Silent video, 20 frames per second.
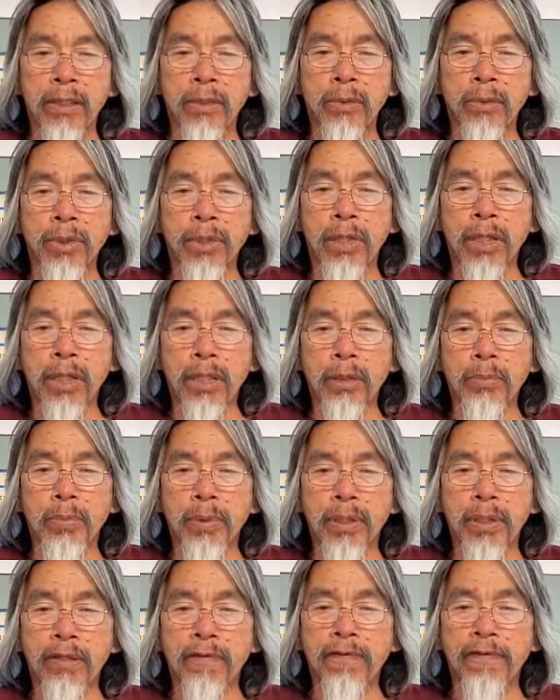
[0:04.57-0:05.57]
We call
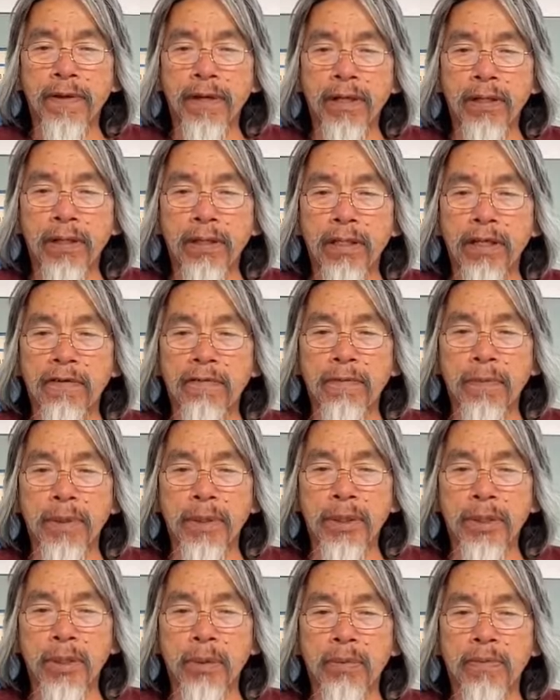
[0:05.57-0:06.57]
upon the federal
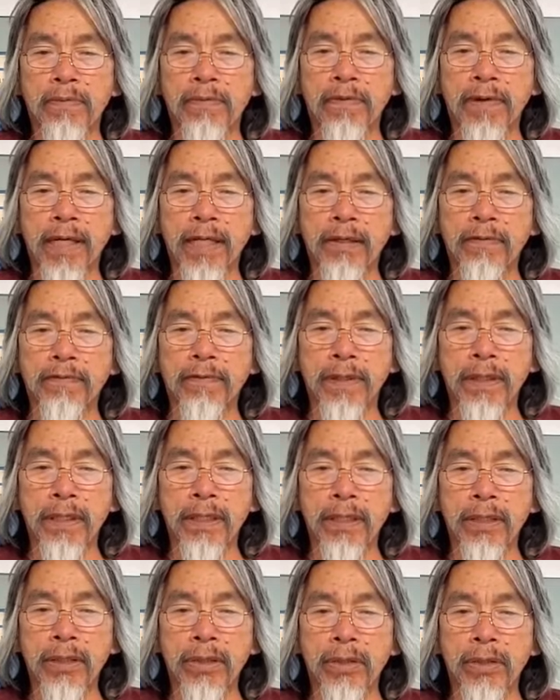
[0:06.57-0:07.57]
government to provide
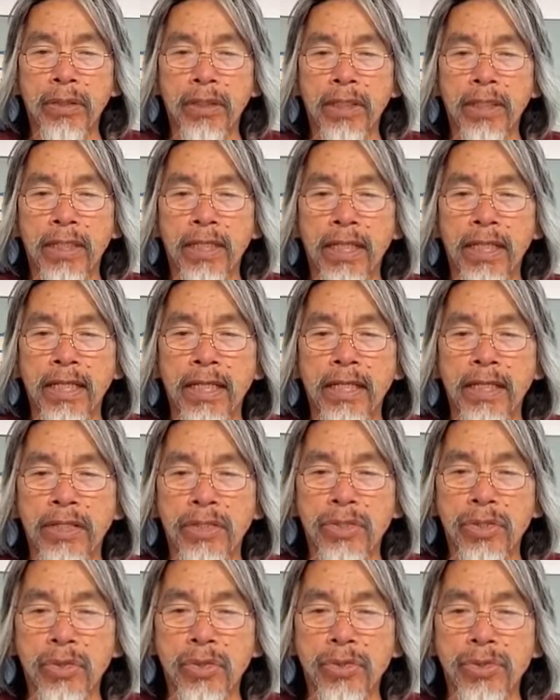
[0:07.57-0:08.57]
funding to the Canadian
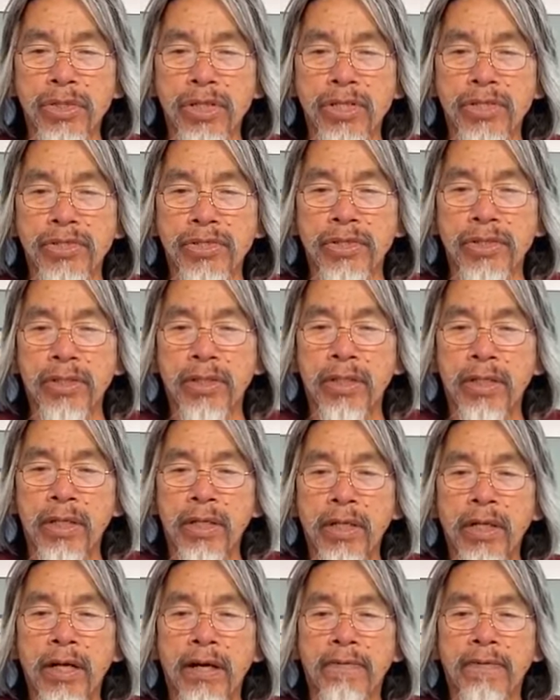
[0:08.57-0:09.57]
Association
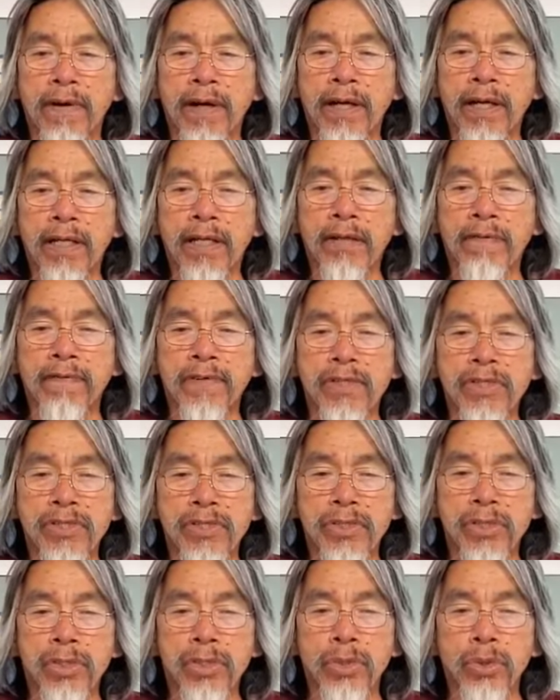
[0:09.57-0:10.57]
of
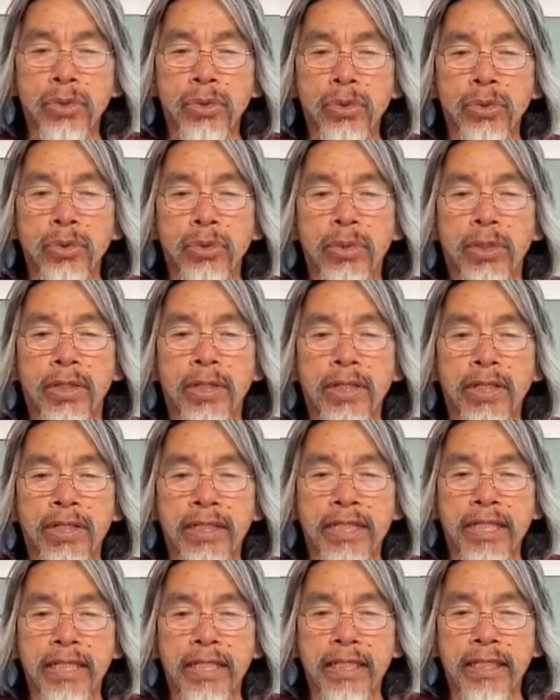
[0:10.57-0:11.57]
Archivists to
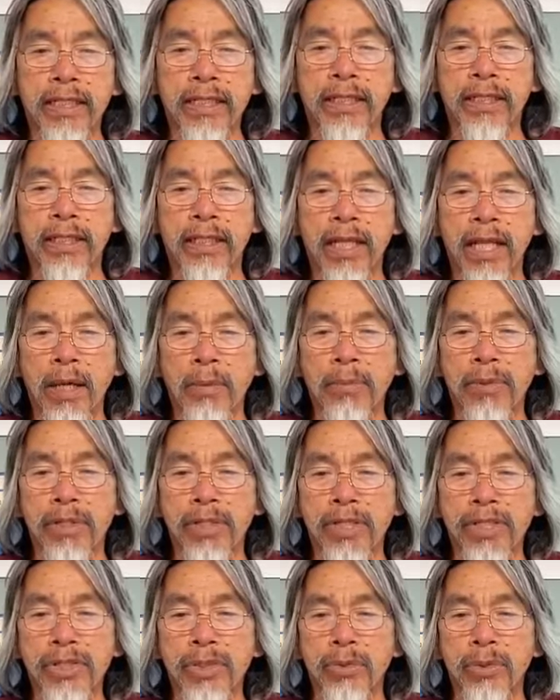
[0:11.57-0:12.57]
undertake, in
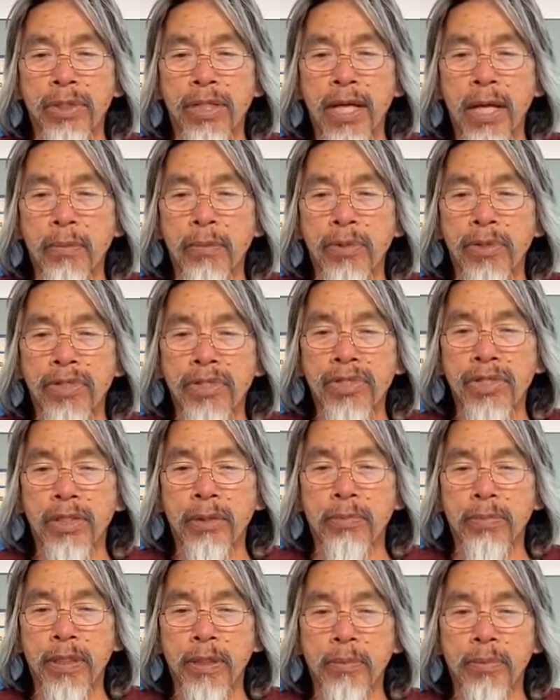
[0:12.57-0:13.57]
collaboration with Aboriginal
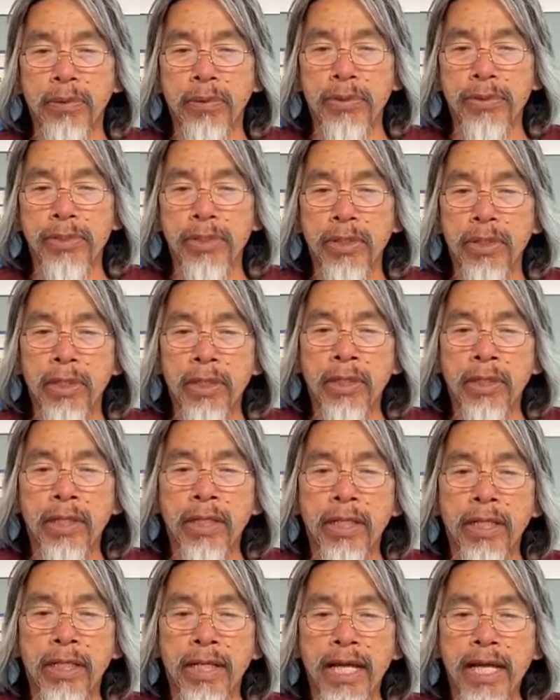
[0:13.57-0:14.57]
peoples,
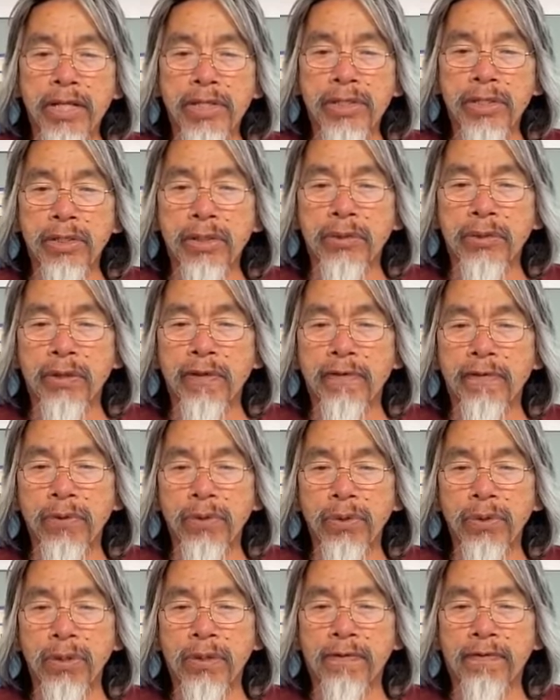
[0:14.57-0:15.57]
a national
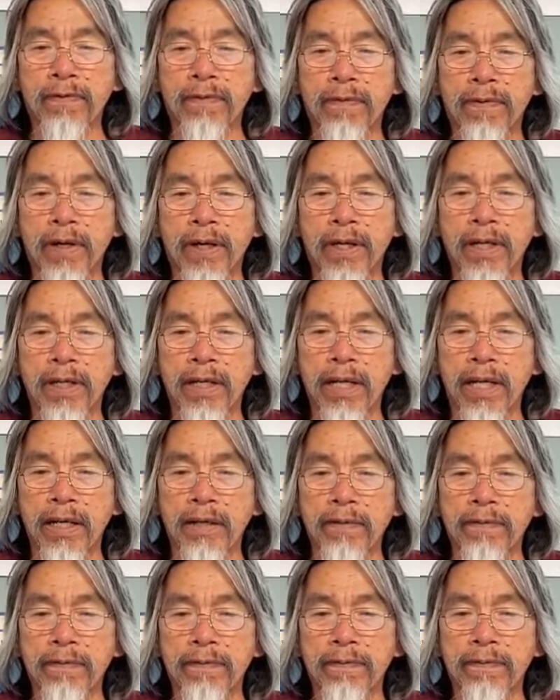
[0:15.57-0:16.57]
review of
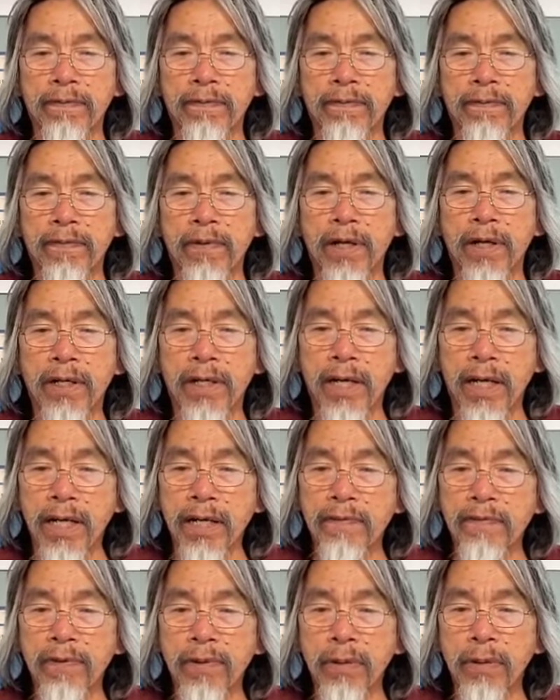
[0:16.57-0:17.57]
archive,
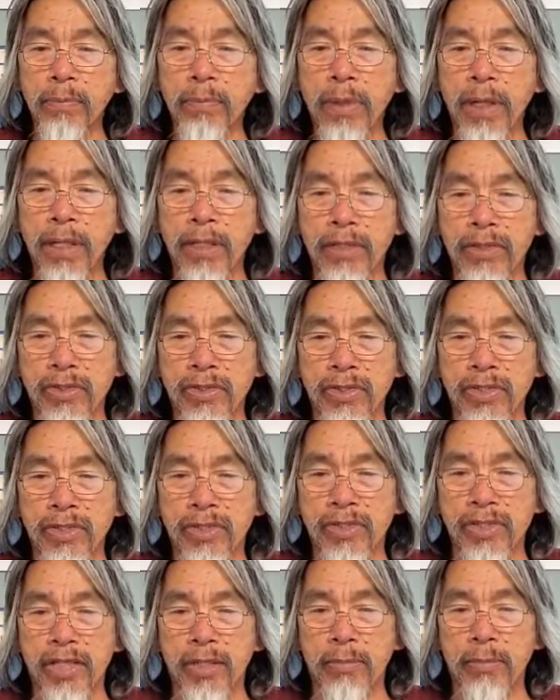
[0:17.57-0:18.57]
archival
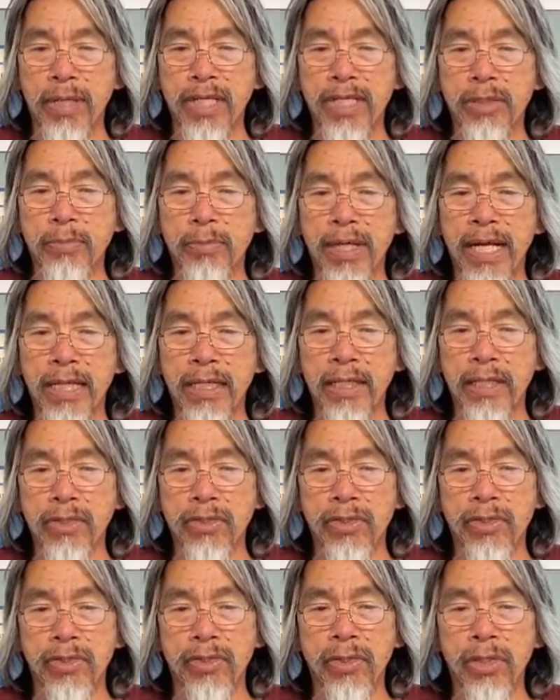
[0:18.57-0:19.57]
policies and best
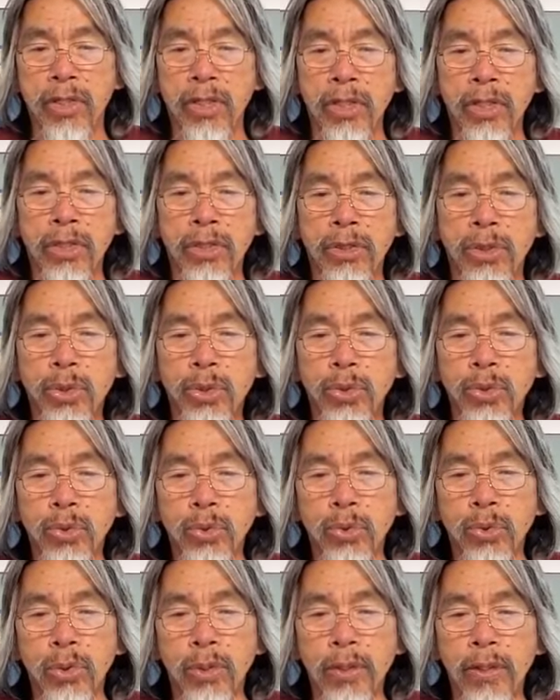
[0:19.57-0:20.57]
practices
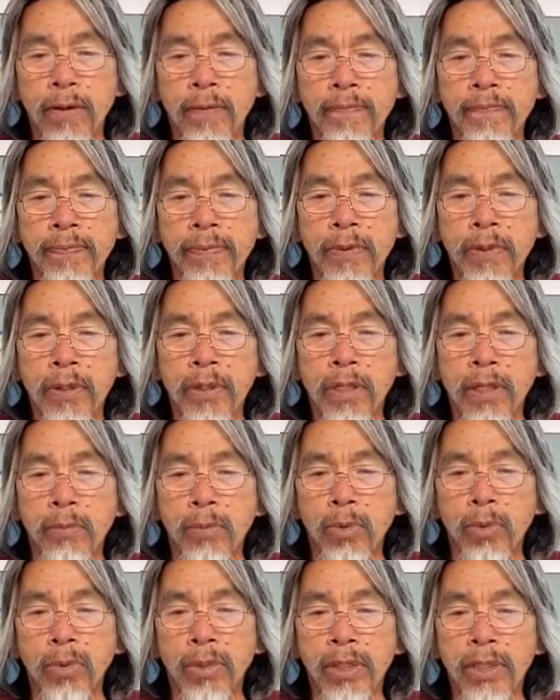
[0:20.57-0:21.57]
to
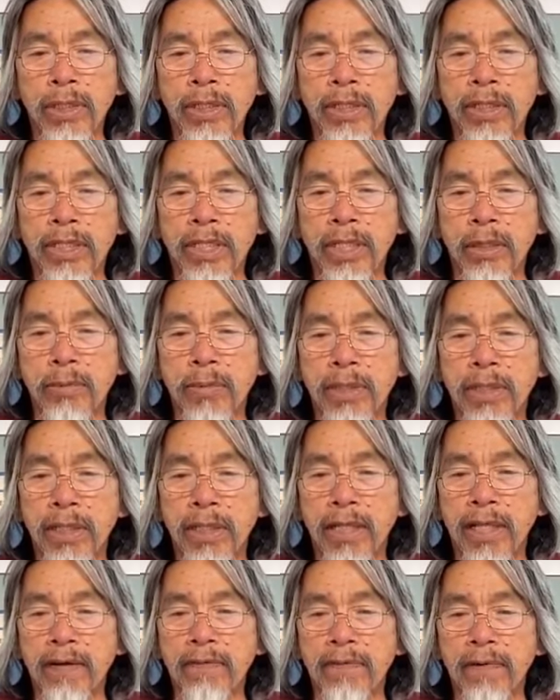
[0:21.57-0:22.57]
number one, determine the
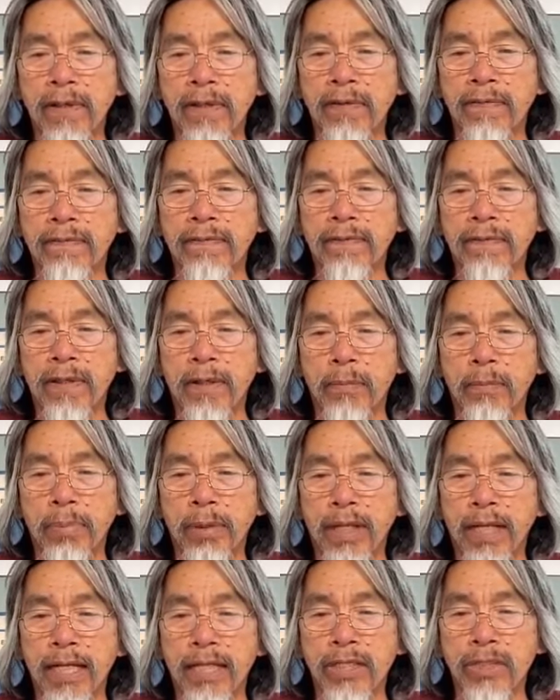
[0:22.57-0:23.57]
level of
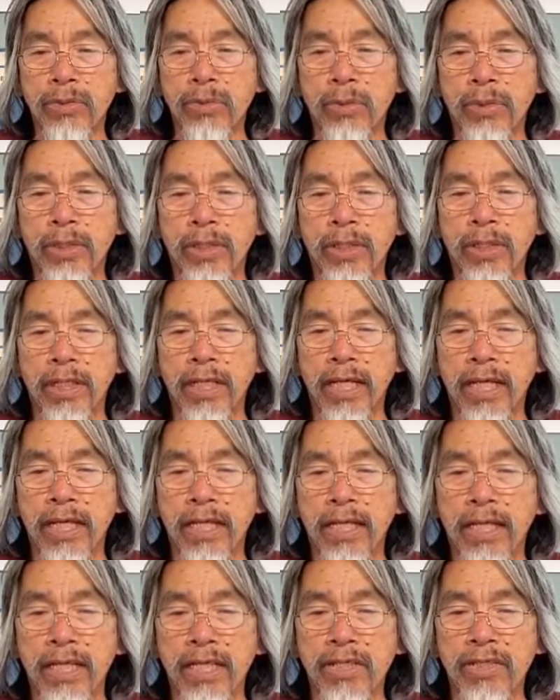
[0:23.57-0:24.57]
compliance with the United
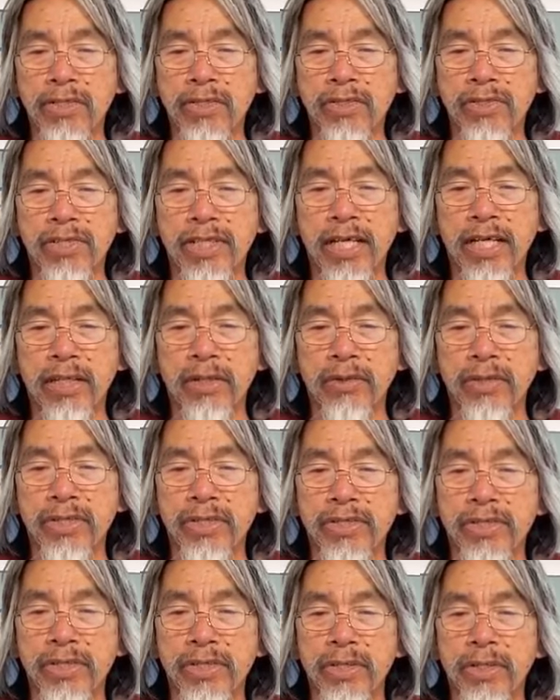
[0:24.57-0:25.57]
Nations
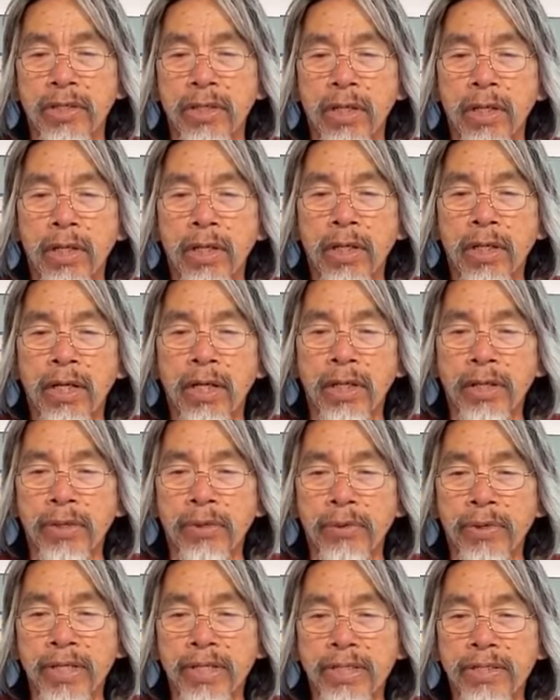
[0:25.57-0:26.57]
Declaration on the
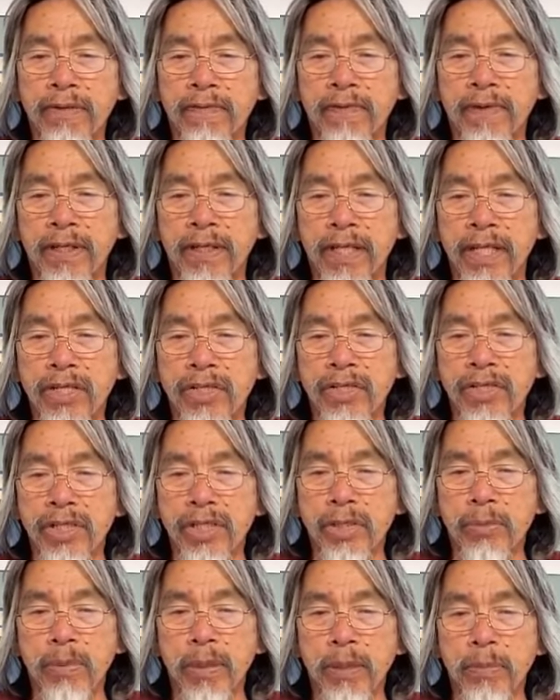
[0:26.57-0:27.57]
Rights of
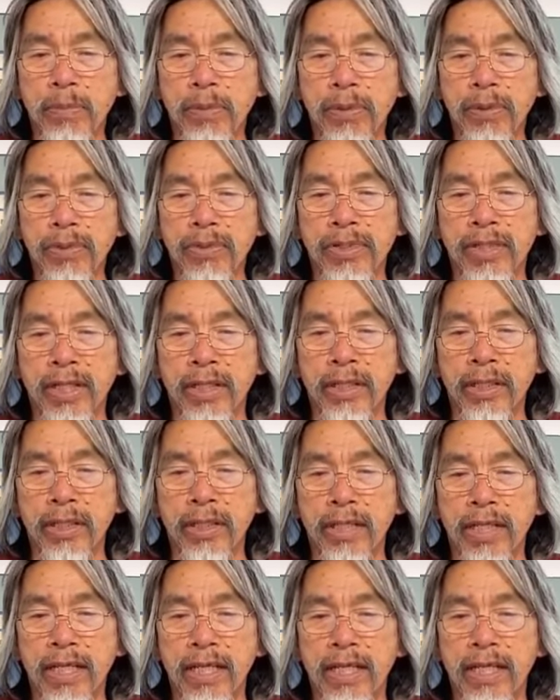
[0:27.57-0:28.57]
Indigenous Peoples and the
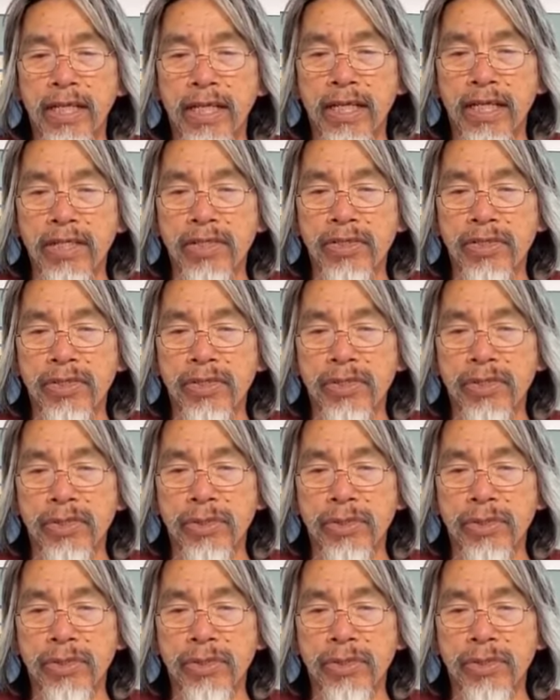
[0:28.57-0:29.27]
United Nations